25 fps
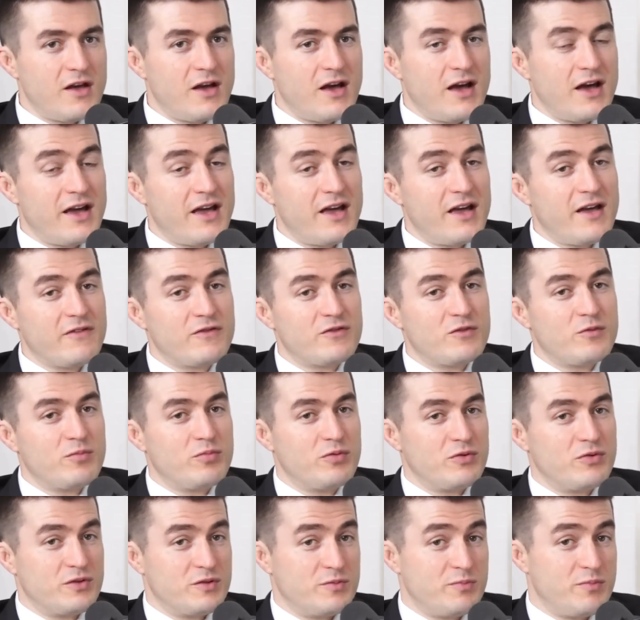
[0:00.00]
I have to
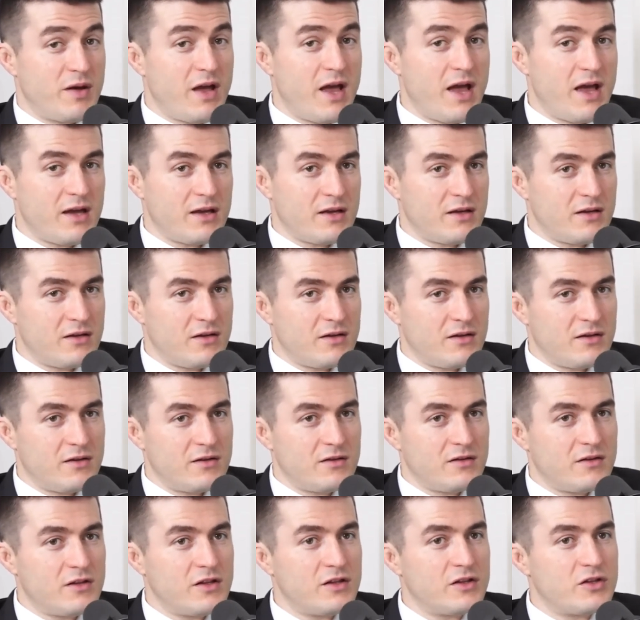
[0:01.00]
push back
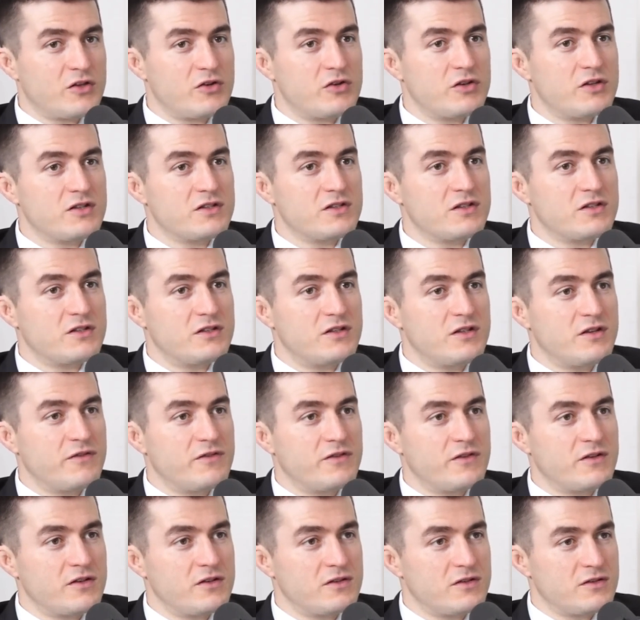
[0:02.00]
that there is a
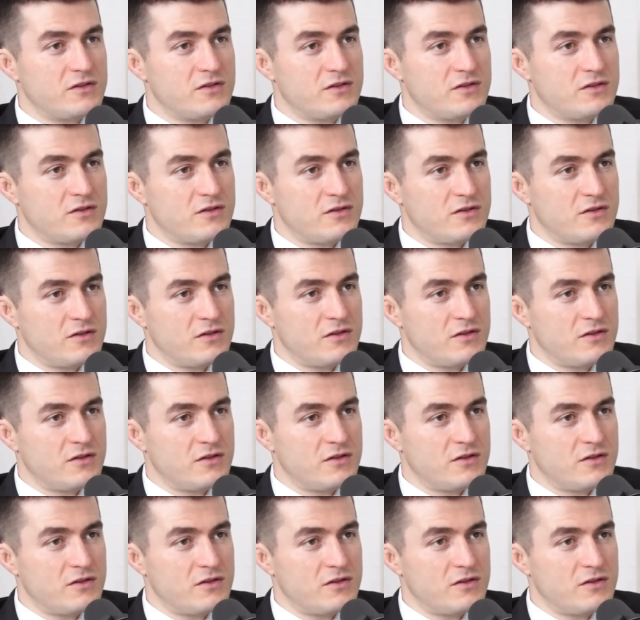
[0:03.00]
difference